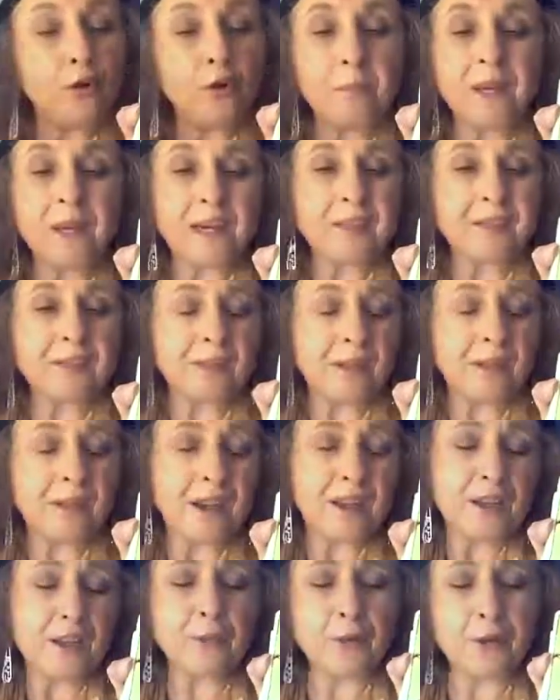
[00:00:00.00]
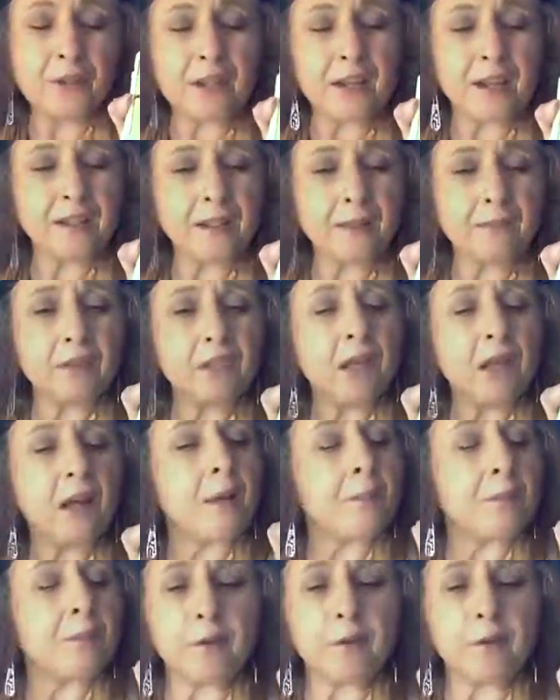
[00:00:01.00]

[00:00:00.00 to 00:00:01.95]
because the fool's kind of dumb.